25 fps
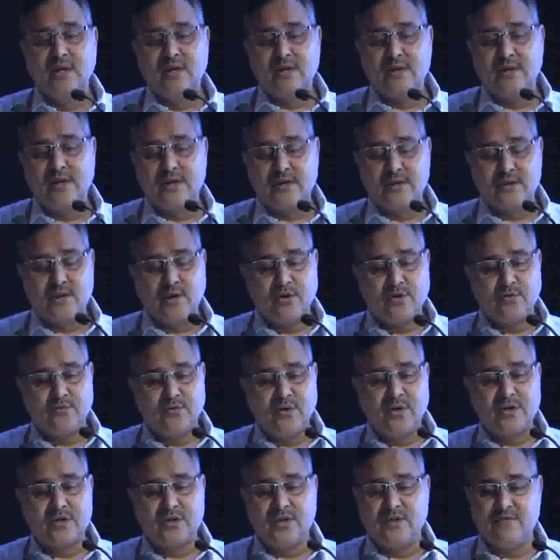That is how it
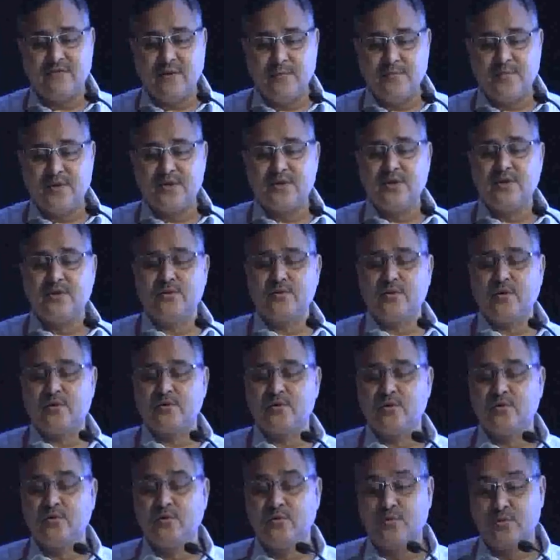works. Rifampicin is also
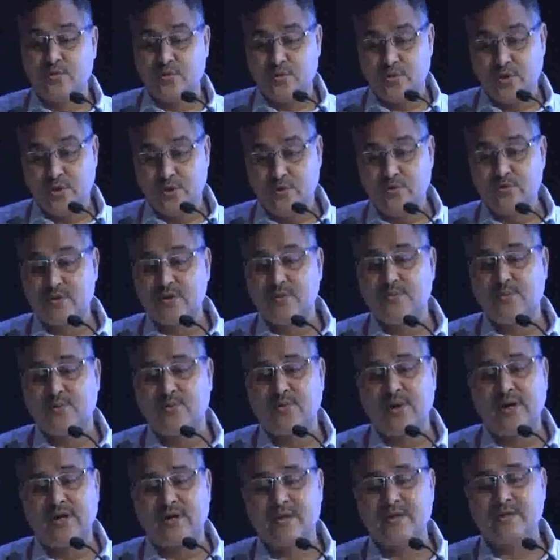known to reduce the
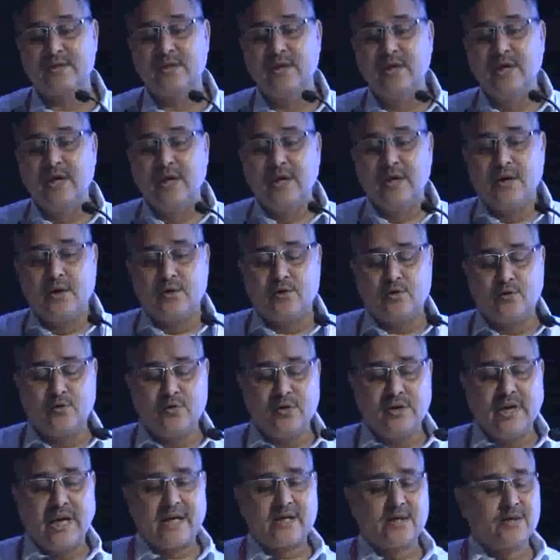pruritus through the
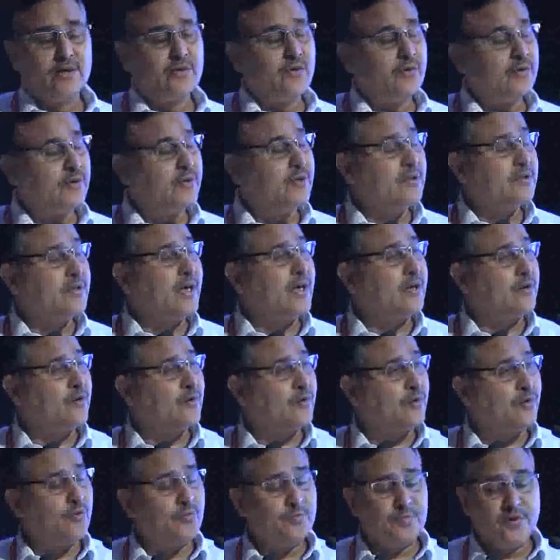action on the
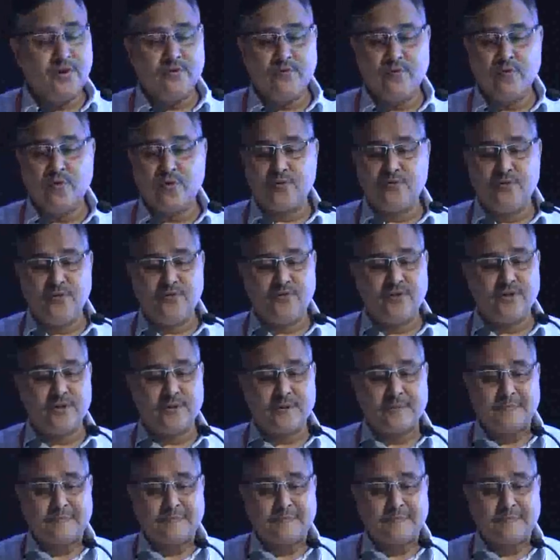cytochrome P450.